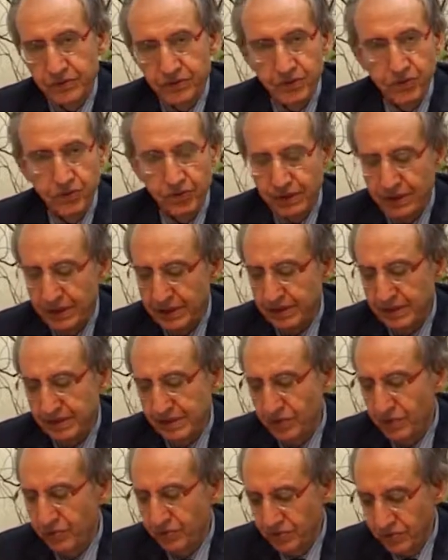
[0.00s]
so does
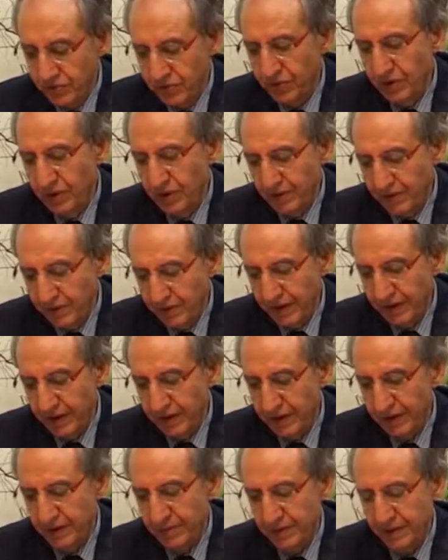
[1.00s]
the usul
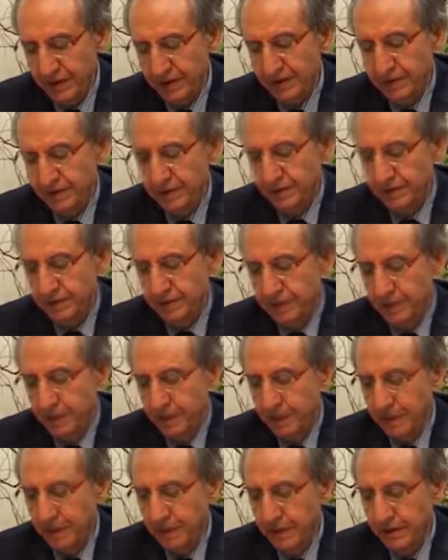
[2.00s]
al-fiqh, but
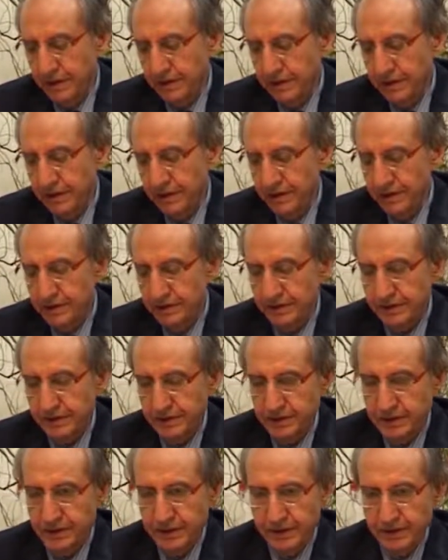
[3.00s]
there are
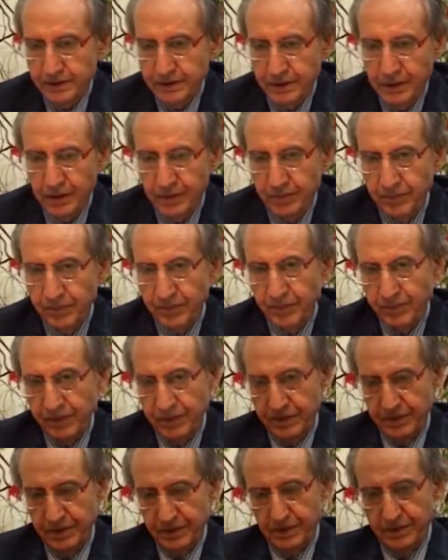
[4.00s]
some
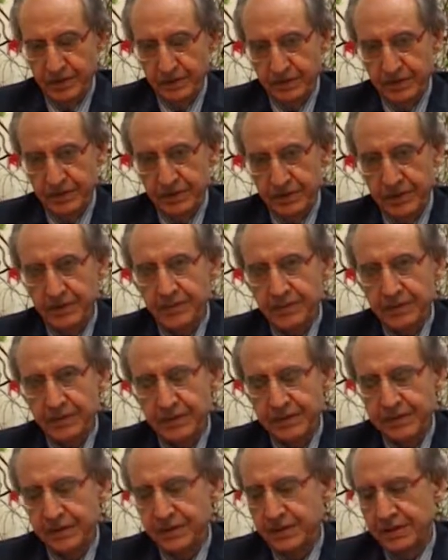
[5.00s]

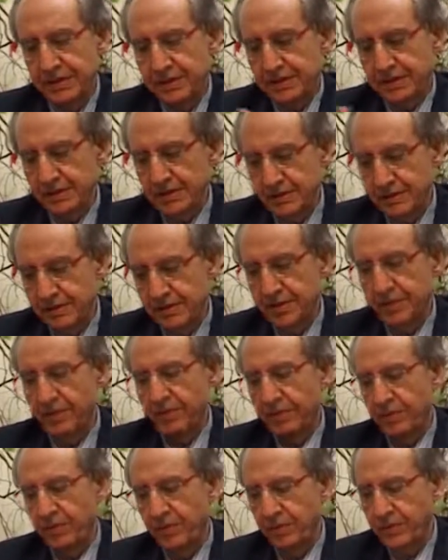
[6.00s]
resemblances and
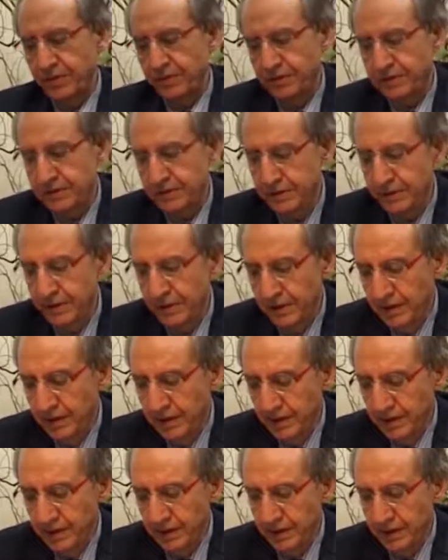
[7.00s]
some points
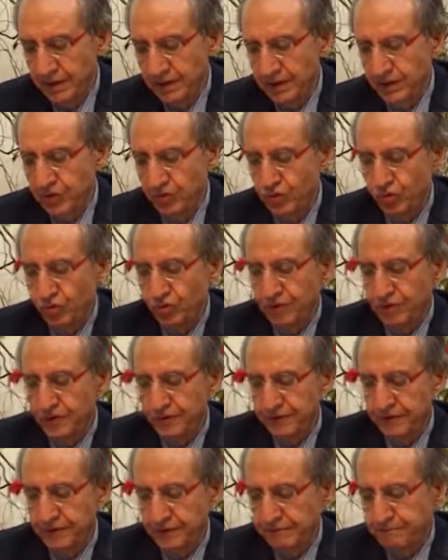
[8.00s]
that the two
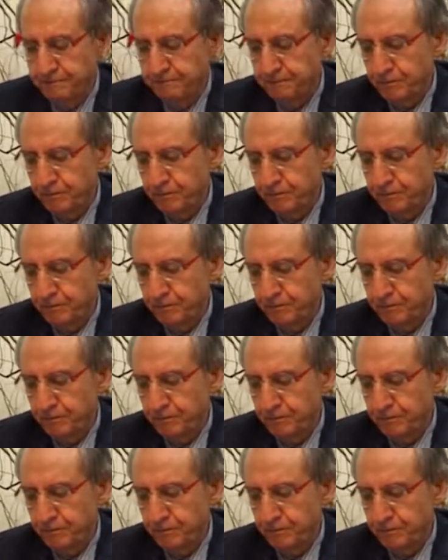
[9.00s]
differ.